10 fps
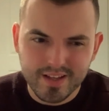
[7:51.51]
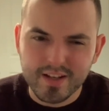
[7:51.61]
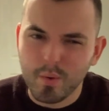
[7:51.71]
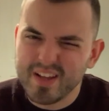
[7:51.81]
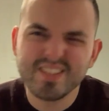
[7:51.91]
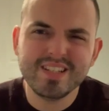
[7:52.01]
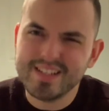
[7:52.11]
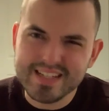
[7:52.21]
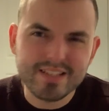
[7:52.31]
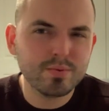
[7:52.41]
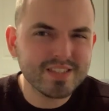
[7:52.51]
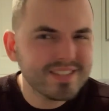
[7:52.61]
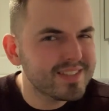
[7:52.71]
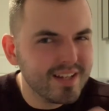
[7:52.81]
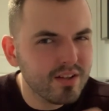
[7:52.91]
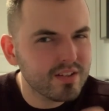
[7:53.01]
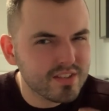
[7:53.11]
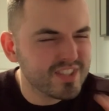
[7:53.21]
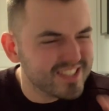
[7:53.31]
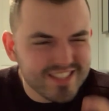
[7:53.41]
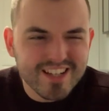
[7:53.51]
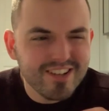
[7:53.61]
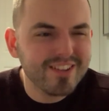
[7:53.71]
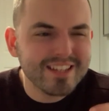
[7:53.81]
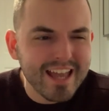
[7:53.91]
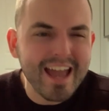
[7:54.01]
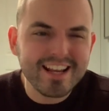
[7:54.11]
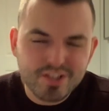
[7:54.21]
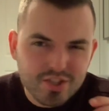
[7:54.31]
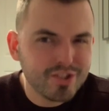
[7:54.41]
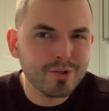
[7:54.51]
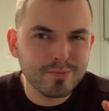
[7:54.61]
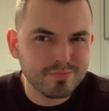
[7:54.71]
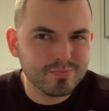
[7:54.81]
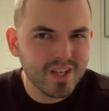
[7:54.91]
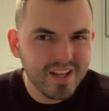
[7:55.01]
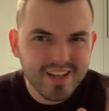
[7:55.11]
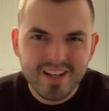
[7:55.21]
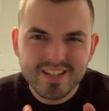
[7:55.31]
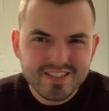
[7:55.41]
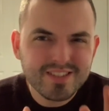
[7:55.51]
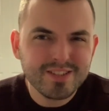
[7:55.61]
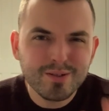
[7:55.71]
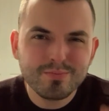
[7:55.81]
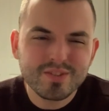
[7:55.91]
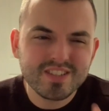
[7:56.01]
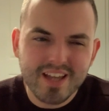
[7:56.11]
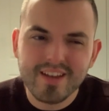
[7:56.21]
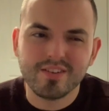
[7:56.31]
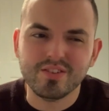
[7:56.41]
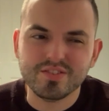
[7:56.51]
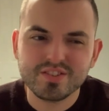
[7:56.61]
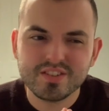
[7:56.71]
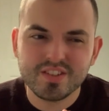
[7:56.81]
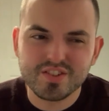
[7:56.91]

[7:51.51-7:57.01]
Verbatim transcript: you know, where CDs were still still getting some some sales.